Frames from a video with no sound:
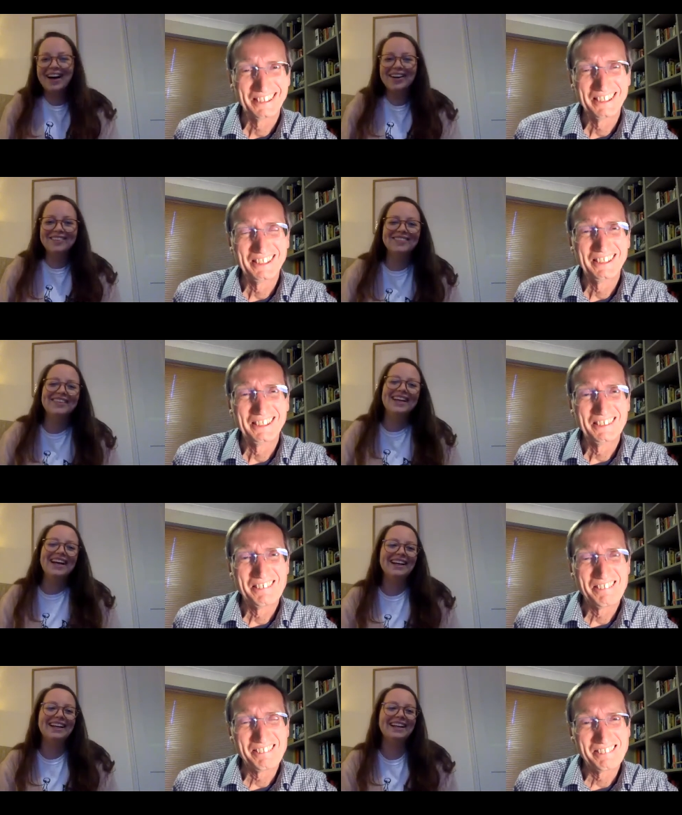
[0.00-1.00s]
Speaker 1: um,
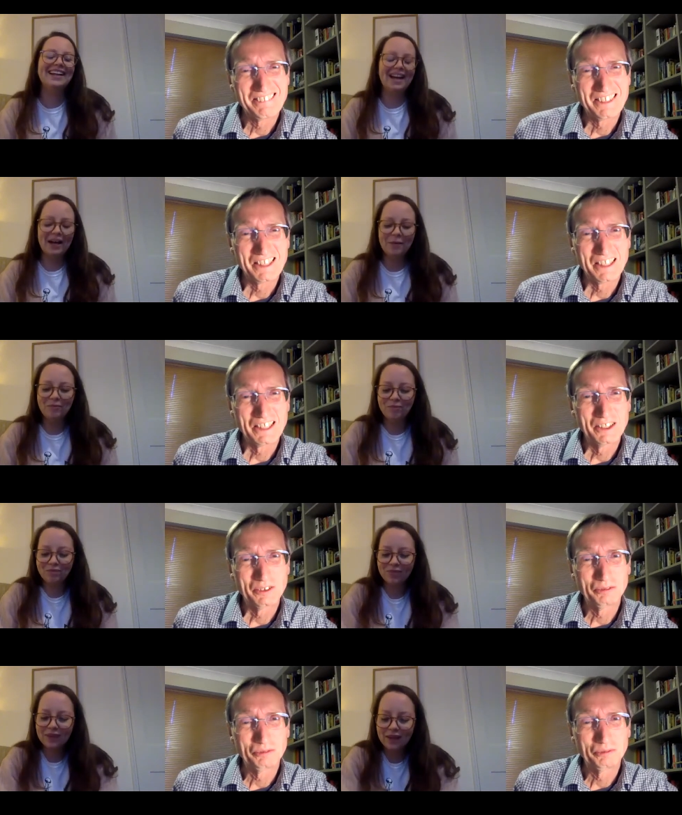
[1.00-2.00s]
um,
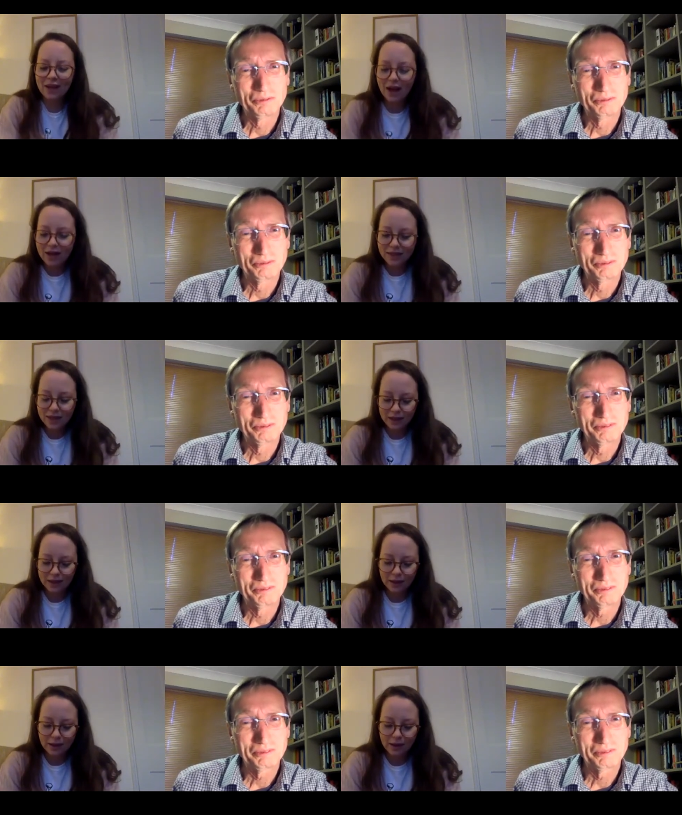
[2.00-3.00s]
i think
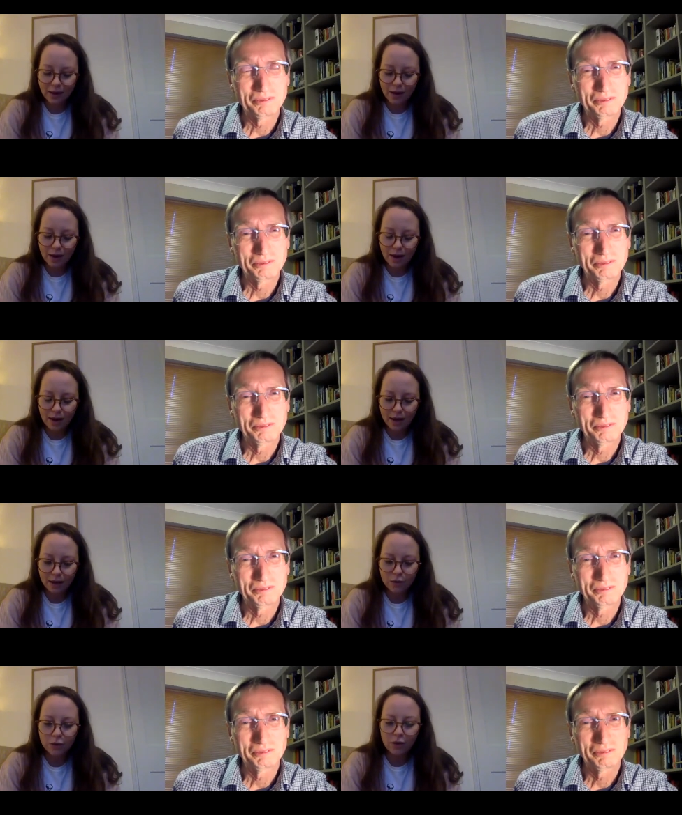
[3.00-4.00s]
in
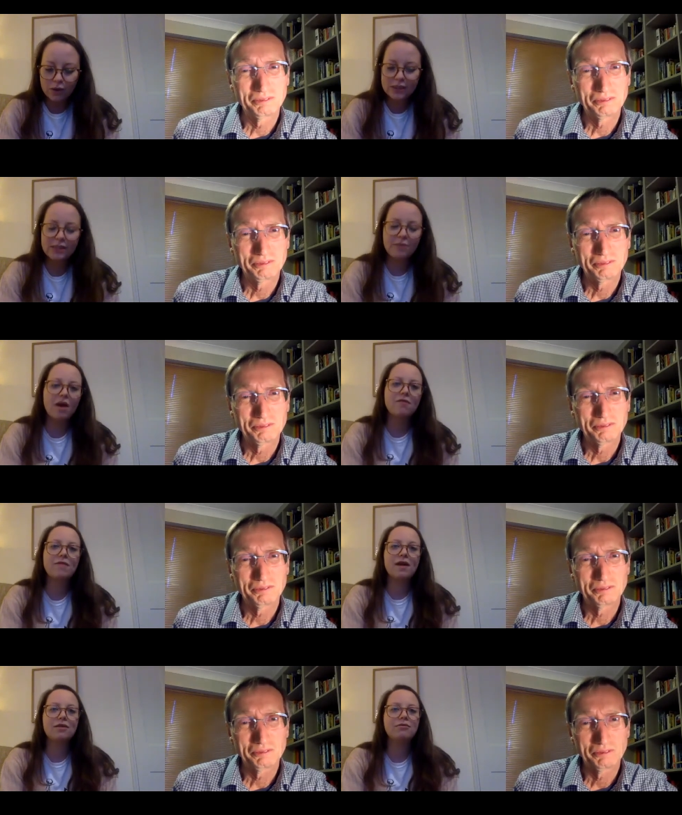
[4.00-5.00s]
all honesty my
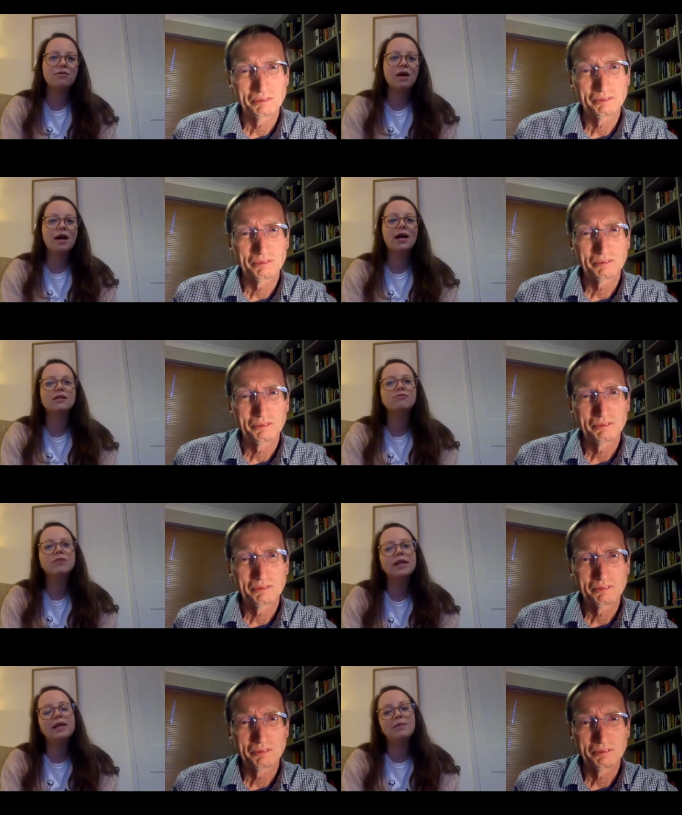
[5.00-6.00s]
faith has
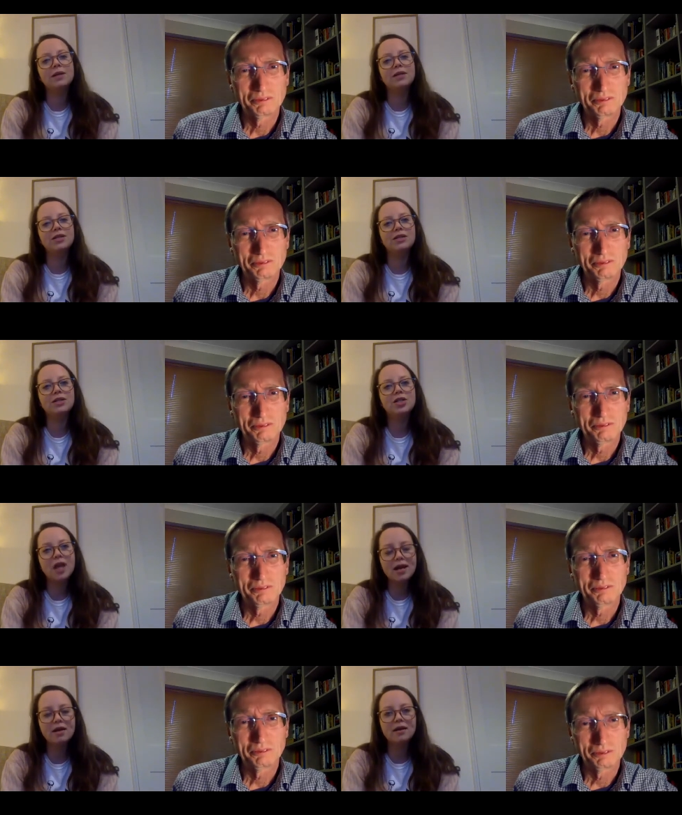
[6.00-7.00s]
really been
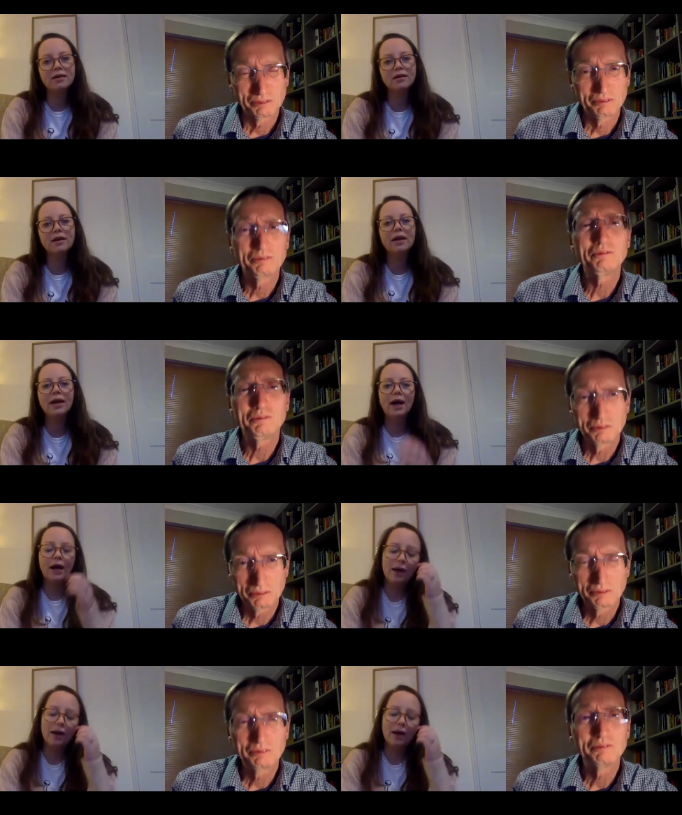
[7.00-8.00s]
shaken
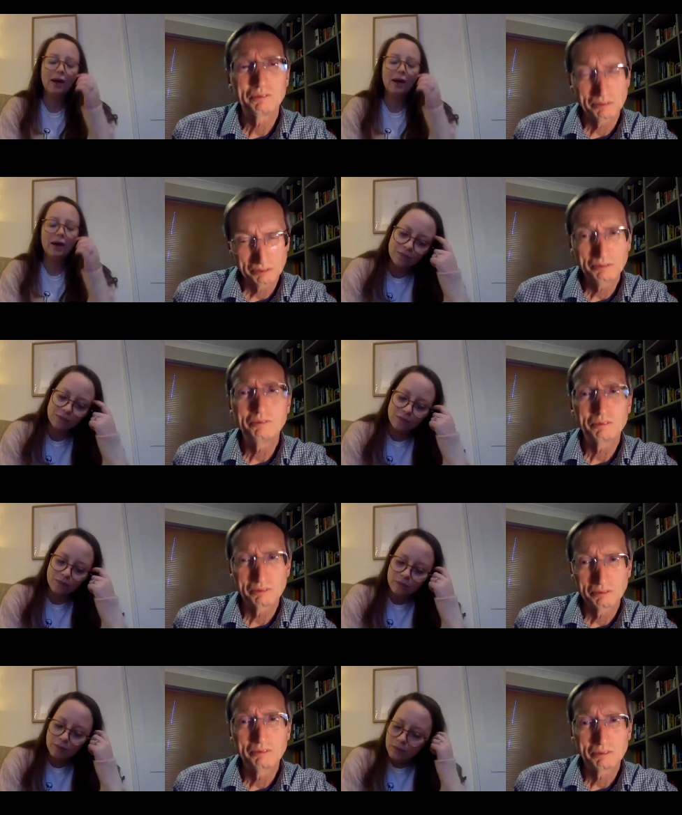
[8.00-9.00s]
um,
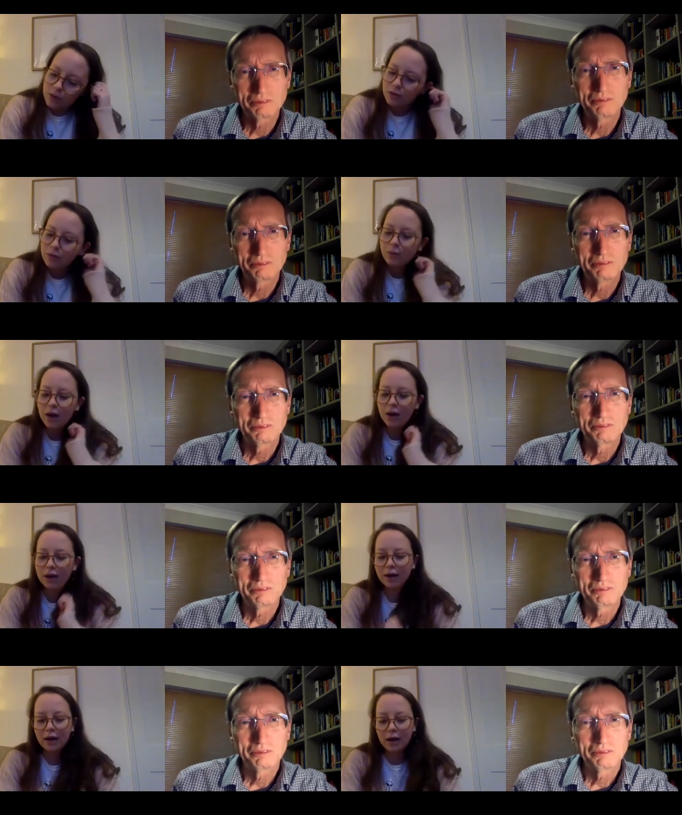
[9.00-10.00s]
through
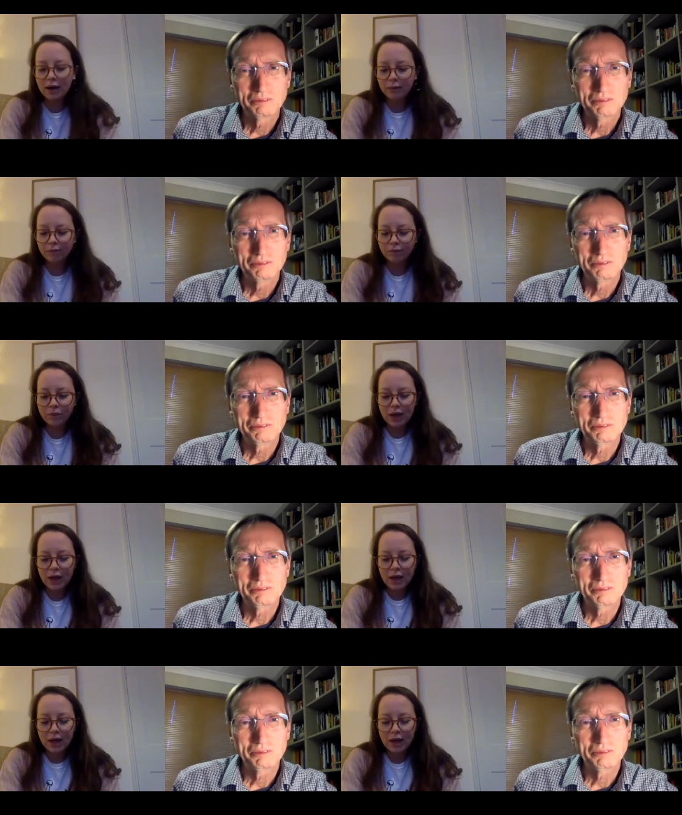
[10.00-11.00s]
work um,
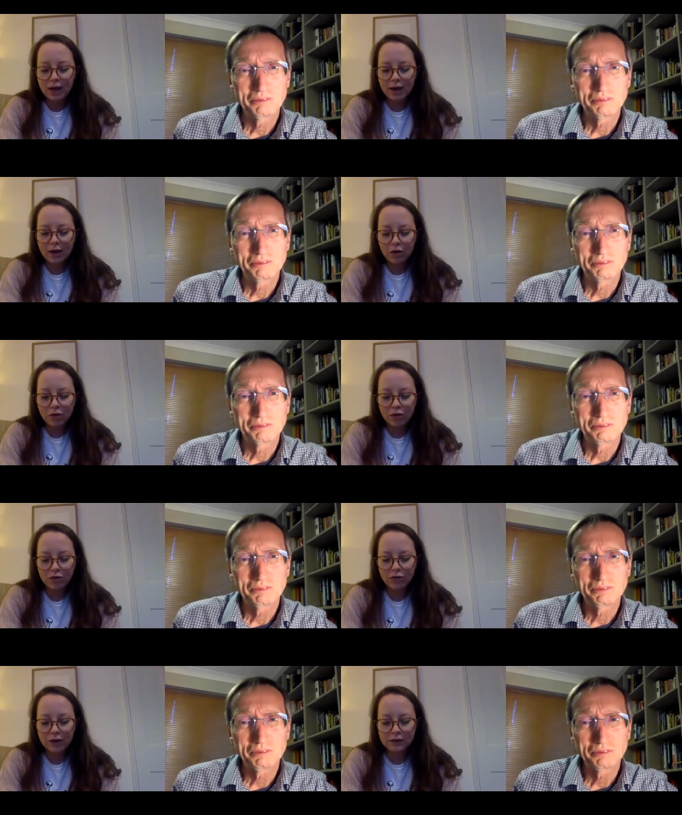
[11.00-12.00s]
it often
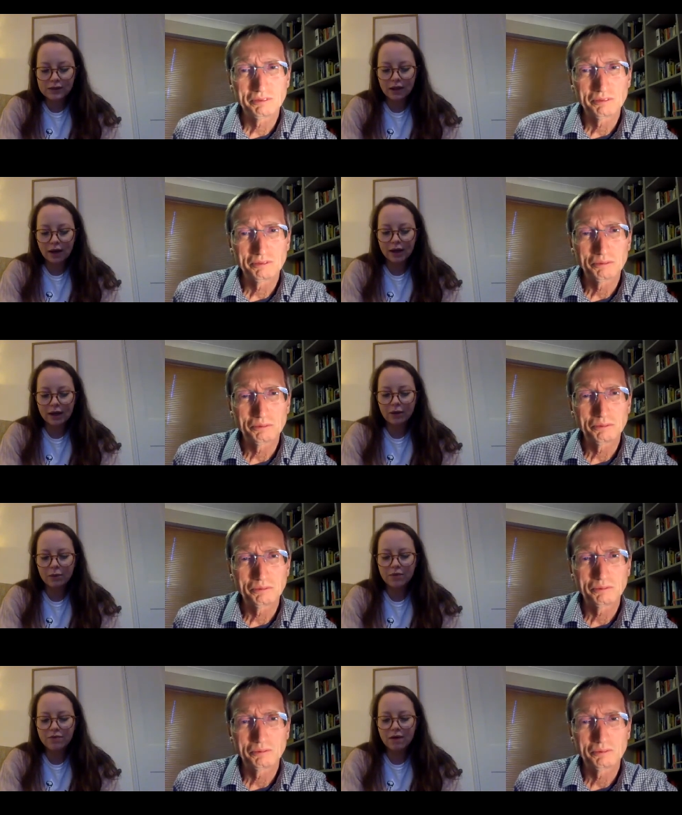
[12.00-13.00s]
feels like
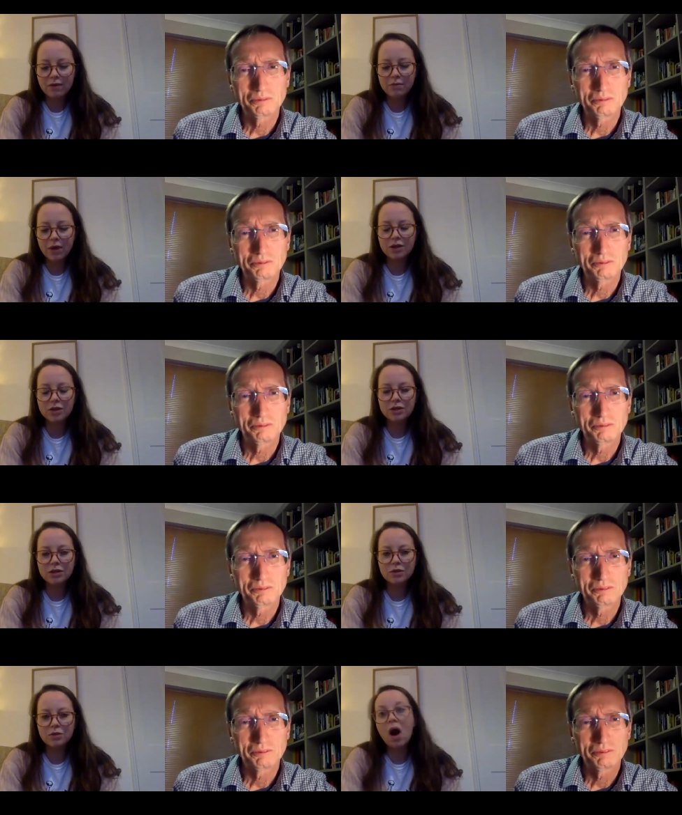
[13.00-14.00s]
we're very much
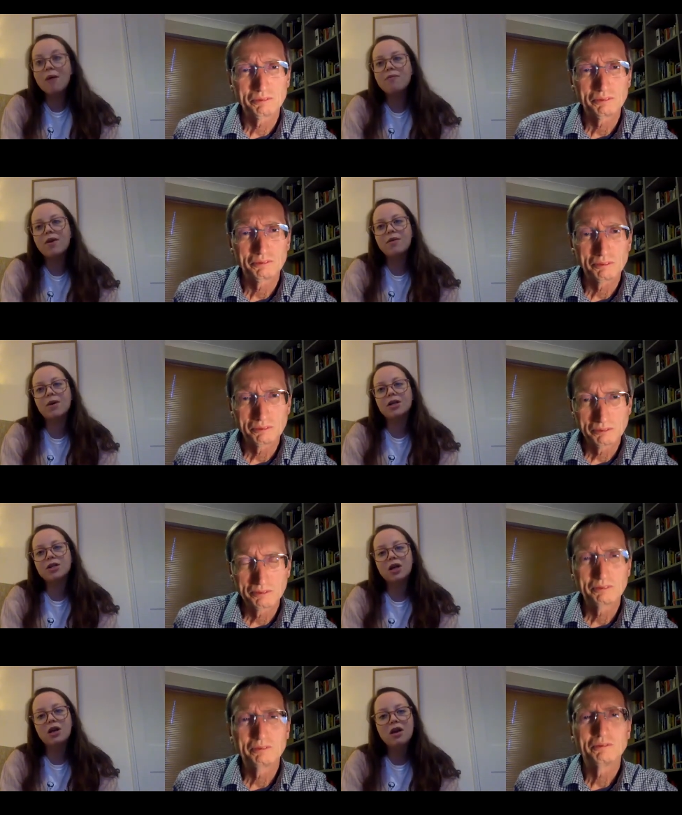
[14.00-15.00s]
well i'm very much
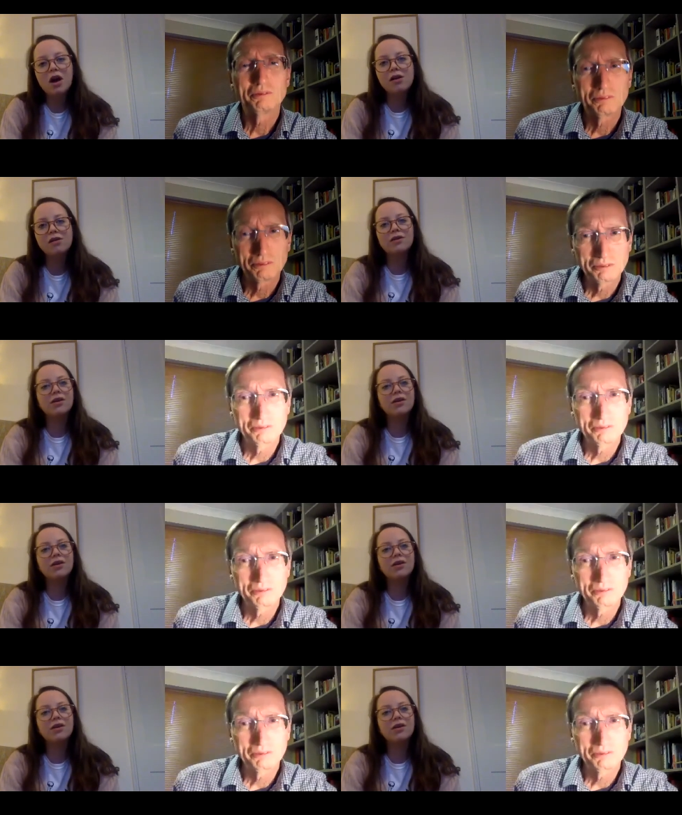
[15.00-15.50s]
alone